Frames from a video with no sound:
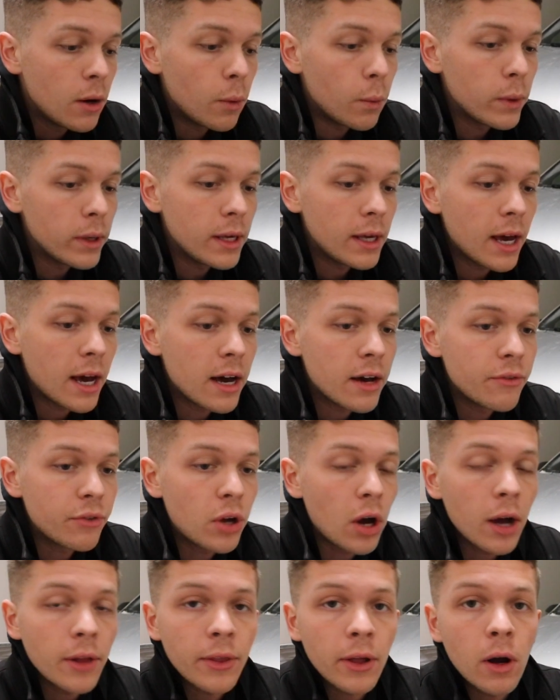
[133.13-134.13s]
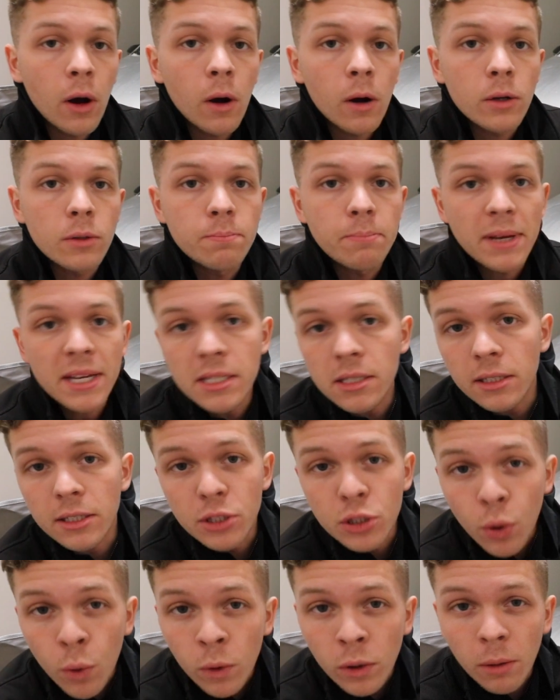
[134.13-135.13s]
We have gotten the car basically
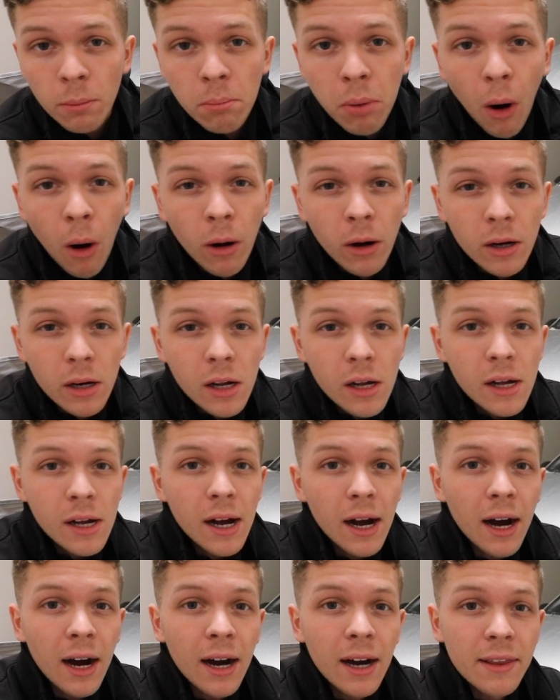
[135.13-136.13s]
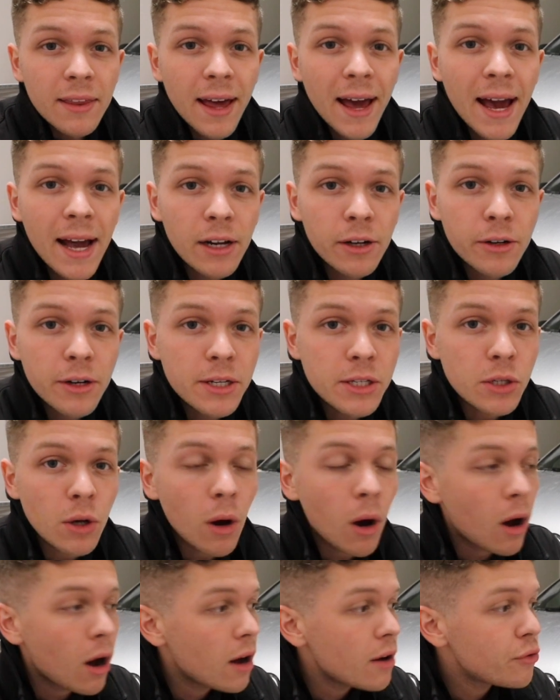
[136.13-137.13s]
torn apart. The header is
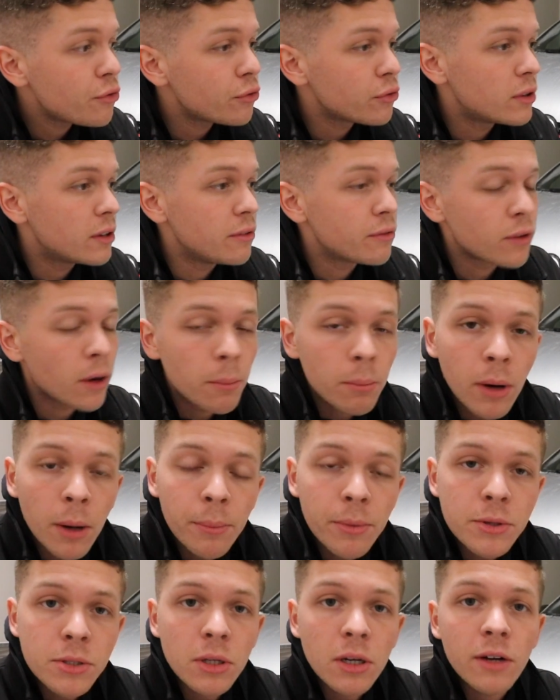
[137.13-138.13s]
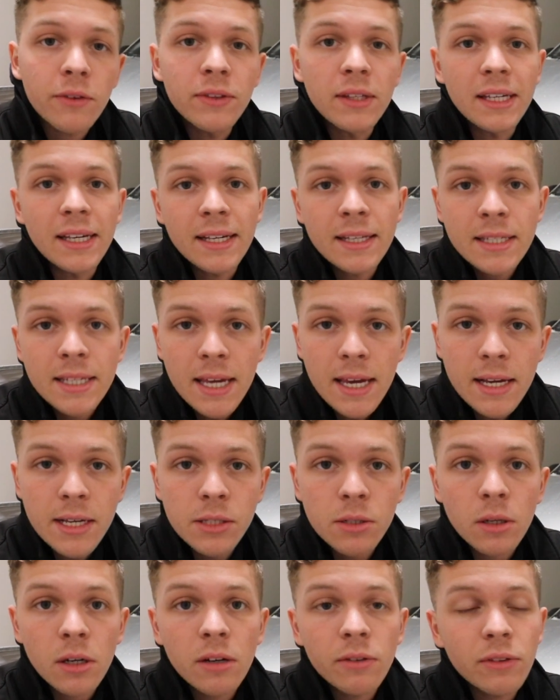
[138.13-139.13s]
off, the front bumper is off, the intake
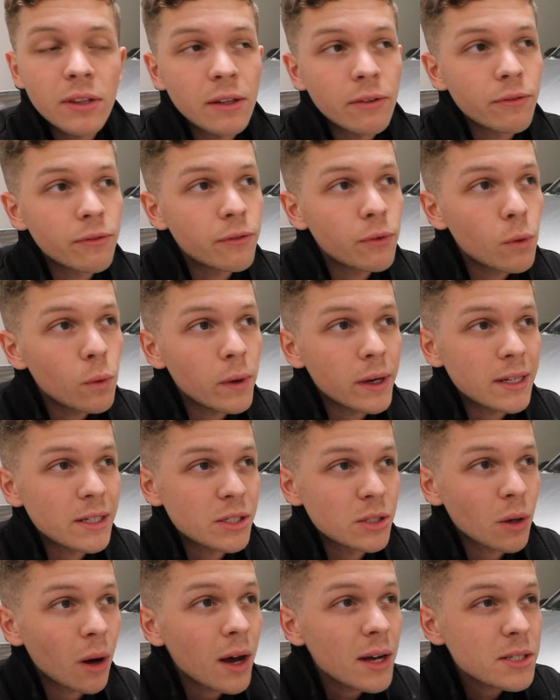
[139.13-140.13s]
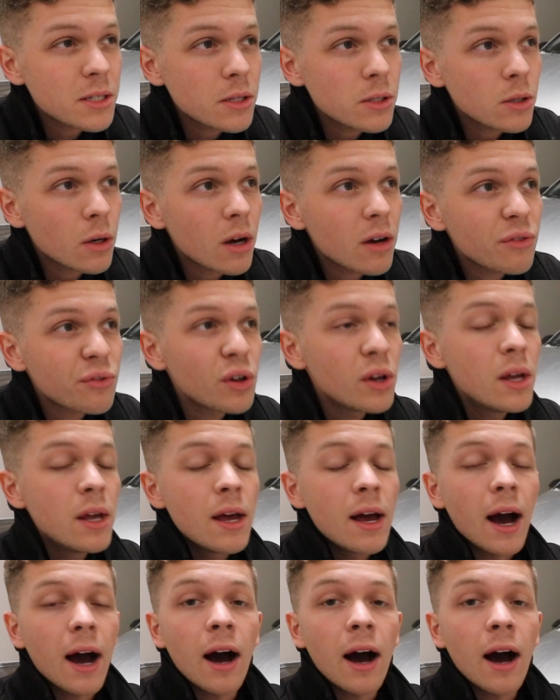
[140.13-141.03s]
is off, the full exhaust is off.